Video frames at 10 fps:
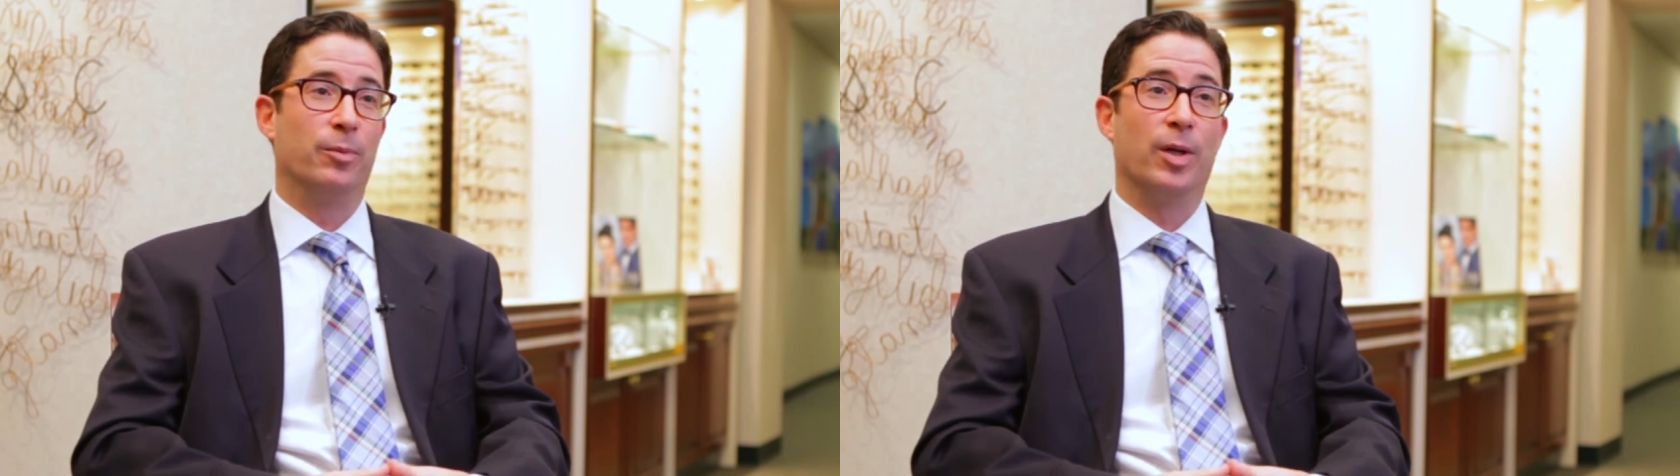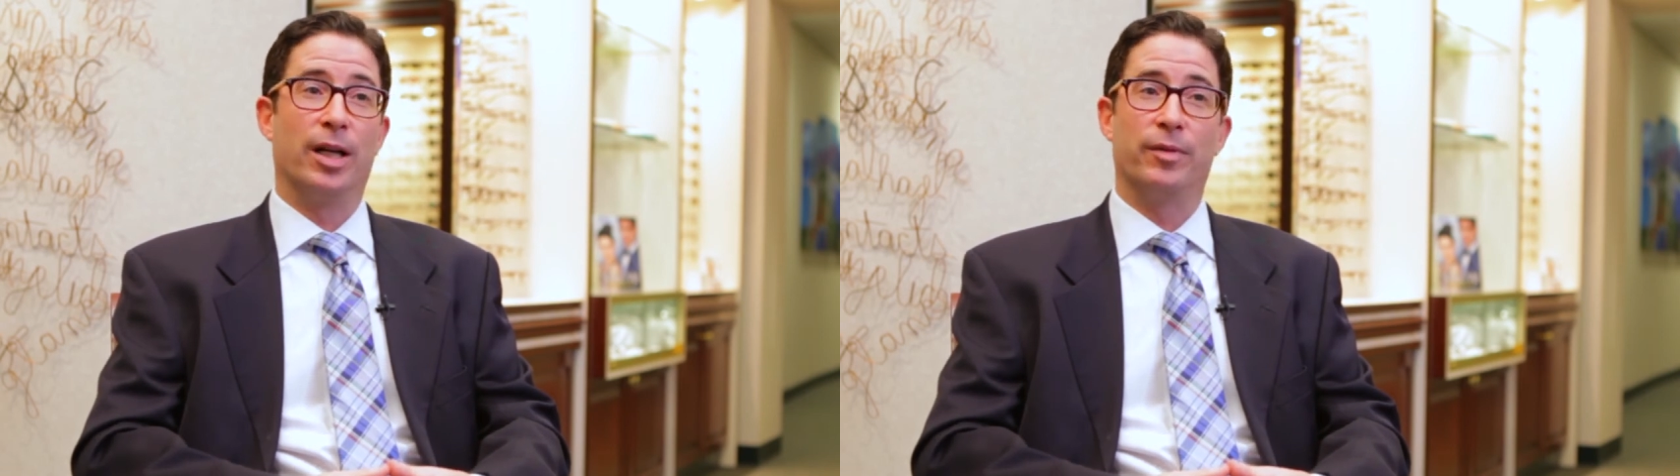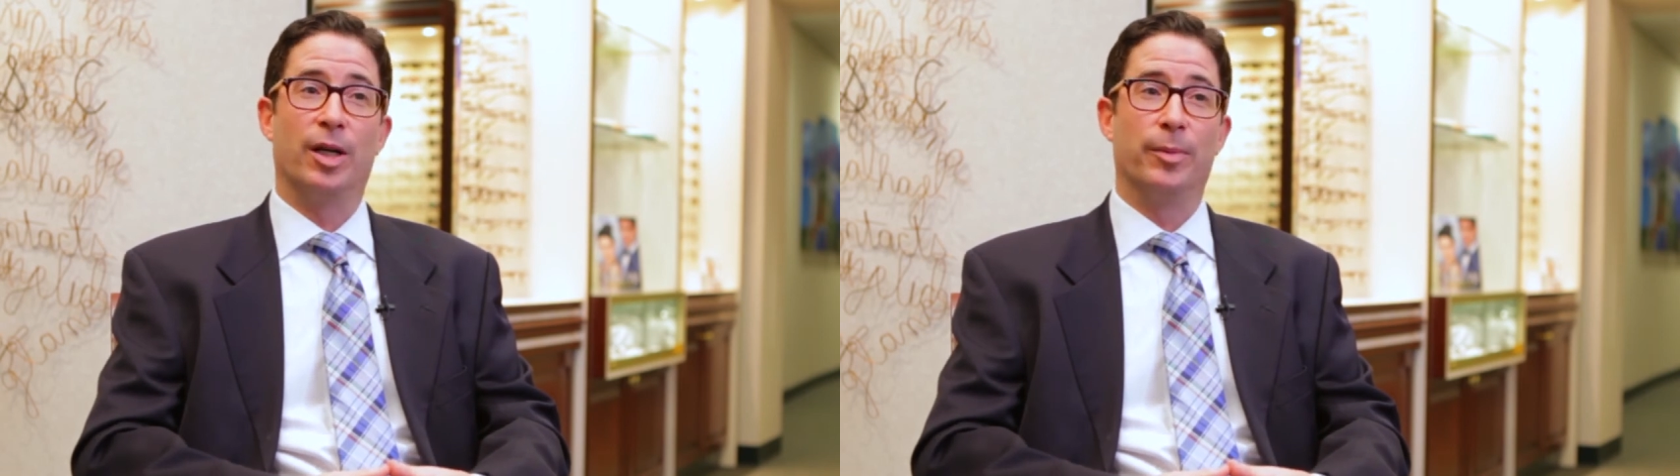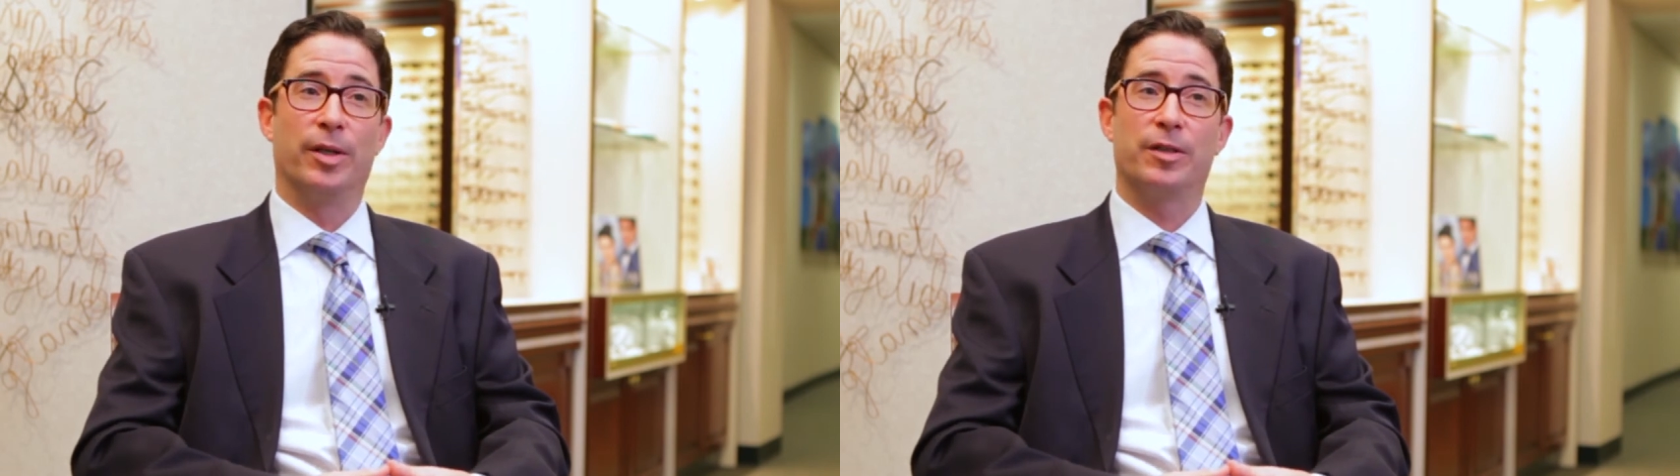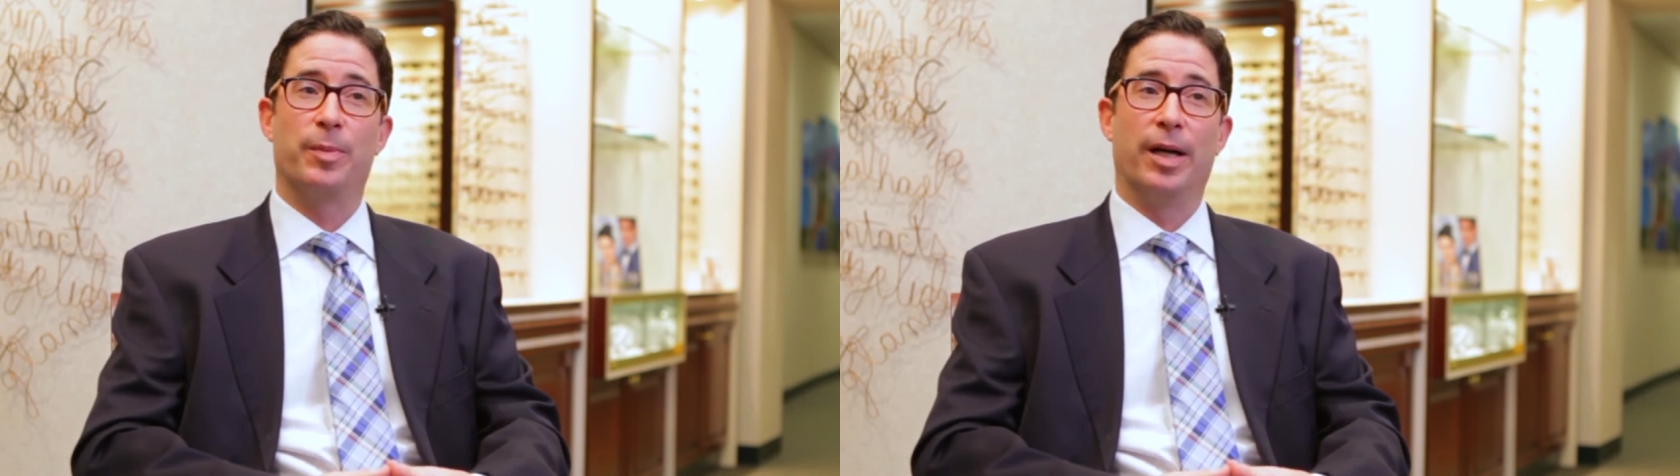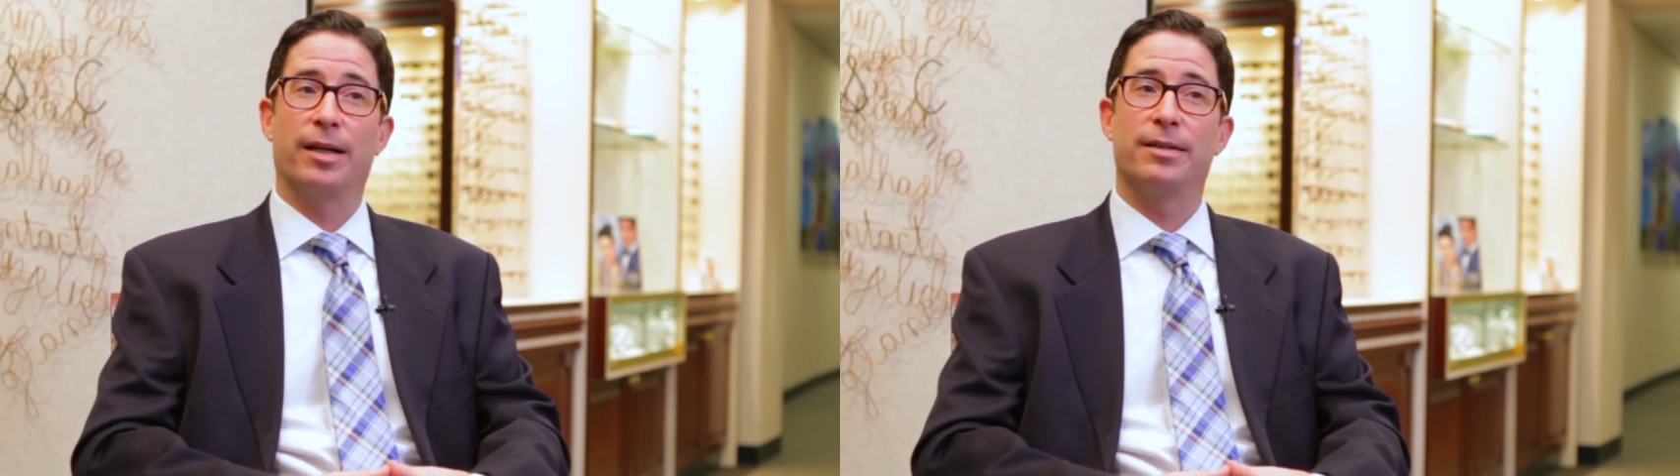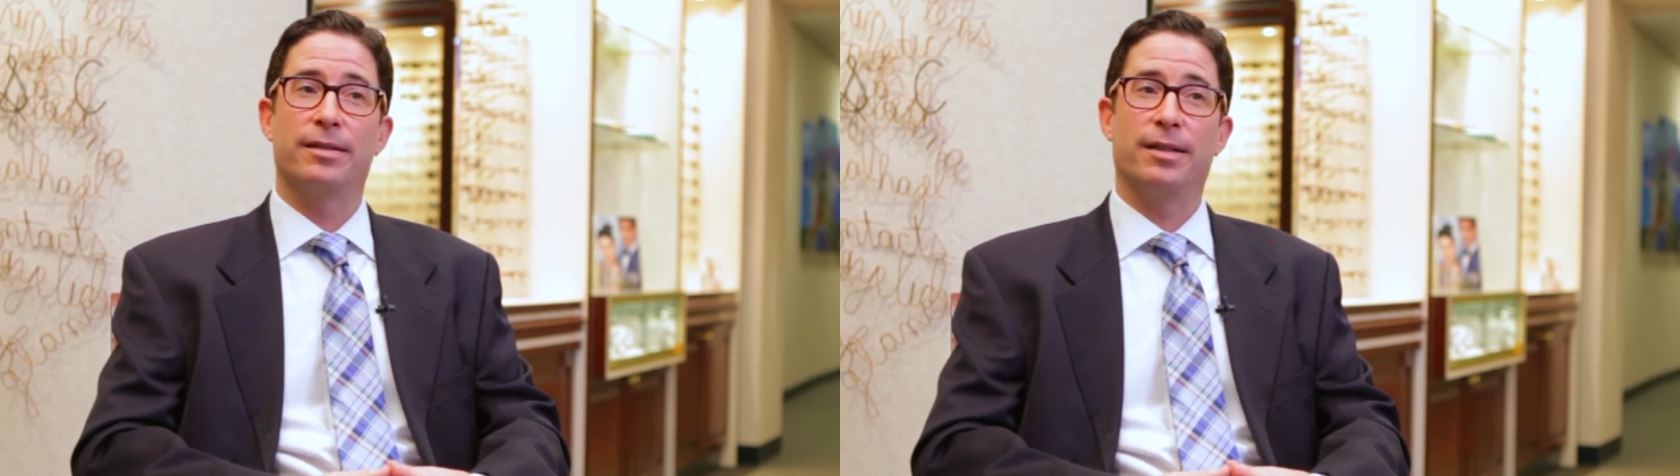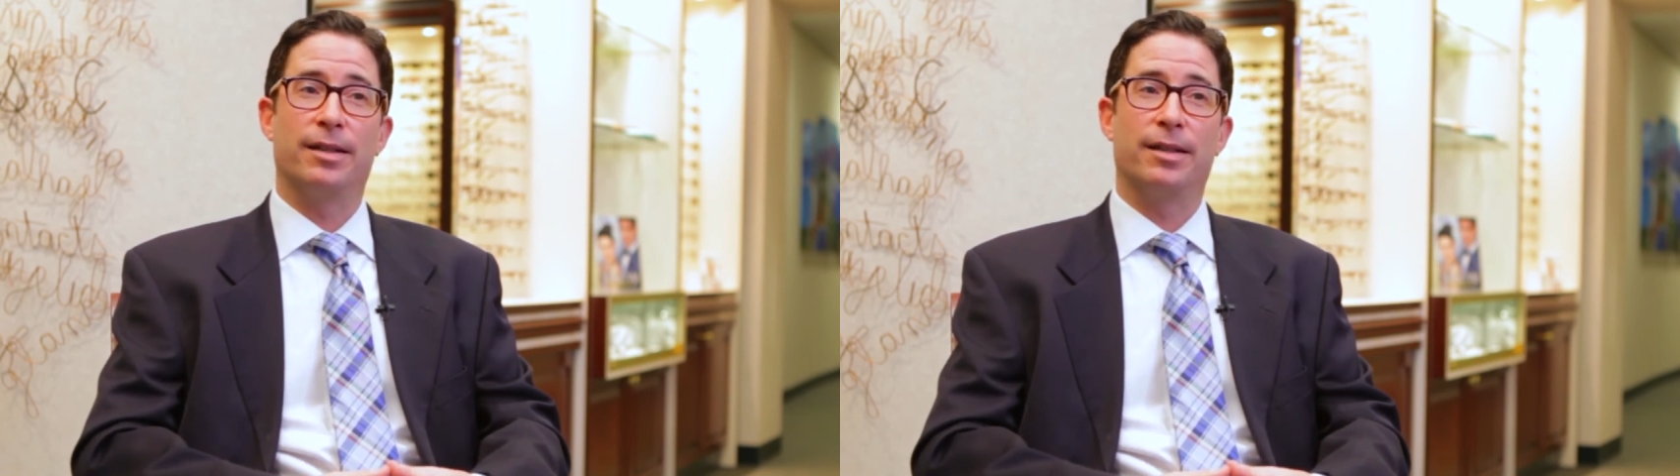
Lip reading: what I've come to expect.